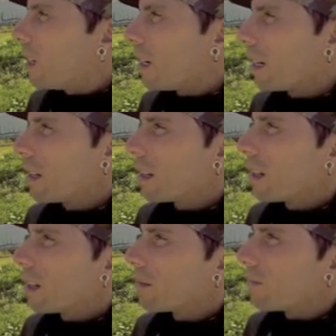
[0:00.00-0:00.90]
And
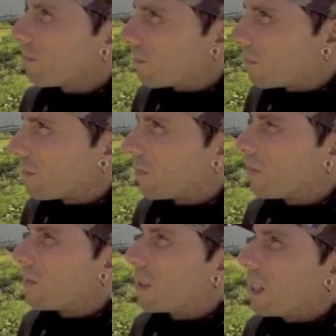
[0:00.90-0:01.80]

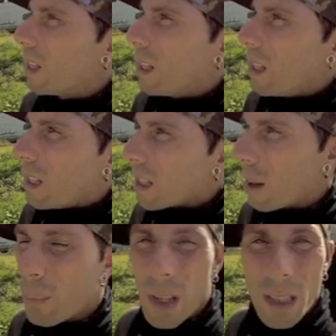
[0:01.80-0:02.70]

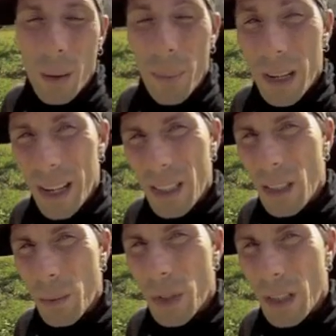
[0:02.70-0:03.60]
that brings up my next
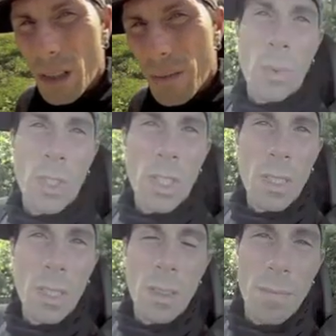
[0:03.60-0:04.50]
subject, which
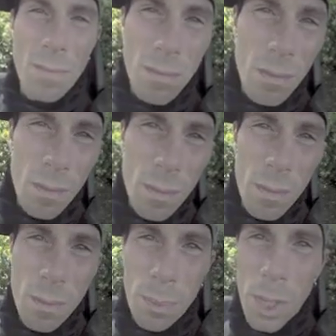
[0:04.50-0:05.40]
is
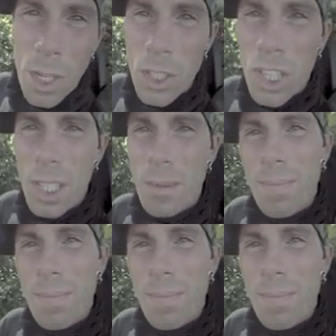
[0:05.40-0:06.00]
Peter G.